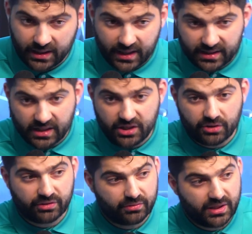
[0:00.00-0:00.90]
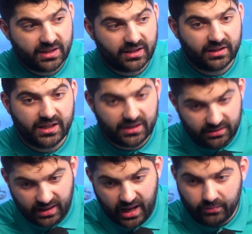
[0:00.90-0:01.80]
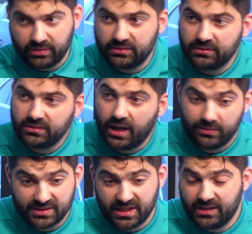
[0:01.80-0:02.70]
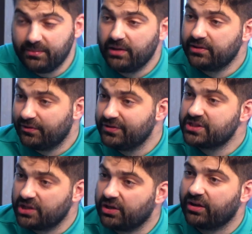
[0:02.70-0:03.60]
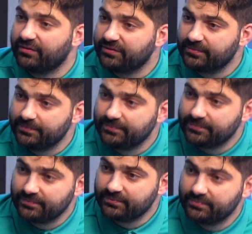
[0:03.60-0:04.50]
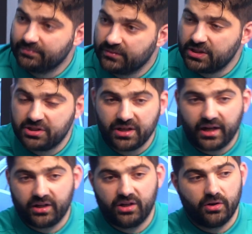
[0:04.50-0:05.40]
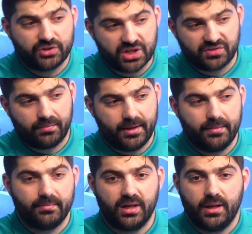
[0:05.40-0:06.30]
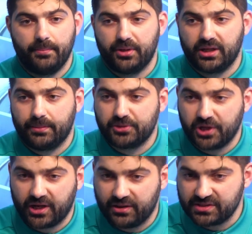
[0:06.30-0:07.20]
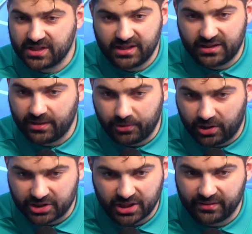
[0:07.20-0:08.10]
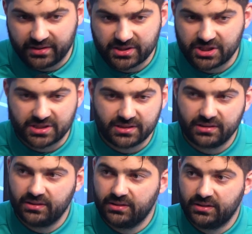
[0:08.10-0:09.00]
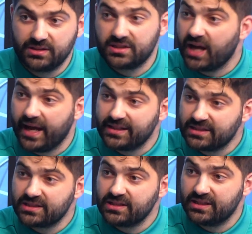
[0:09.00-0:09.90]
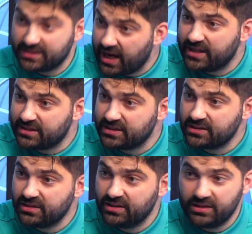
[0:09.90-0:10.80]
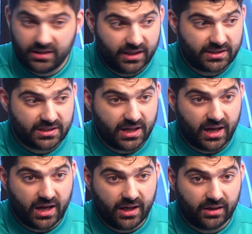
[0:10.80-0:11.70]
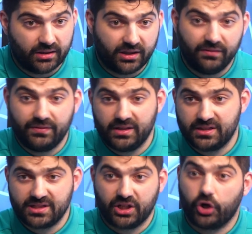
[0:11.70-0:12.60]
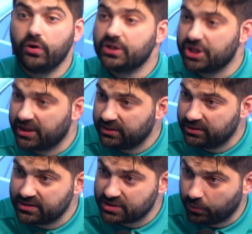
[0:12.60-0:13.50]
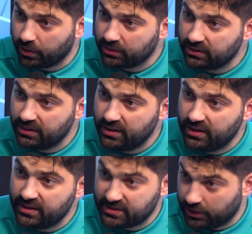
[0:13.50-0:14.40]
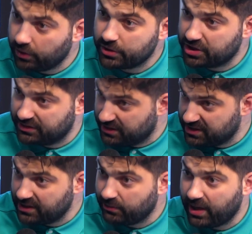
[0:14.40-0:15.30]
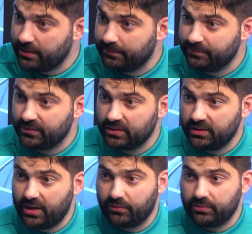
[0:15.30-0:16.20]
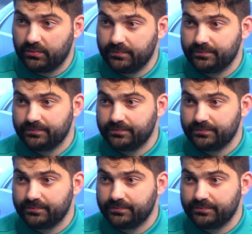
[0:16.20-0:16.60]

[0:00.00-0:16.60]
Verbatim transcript: and then year three in the league, I would I would send him out there if he's good enough. Because you're not gonna know just from him putting up shutouts in the WHL. That's just no, you it's nice. Know. It's nice. It's uh, conv- it's encouraging is the word. It's encouraging to see, right? Well, he's not um, giving up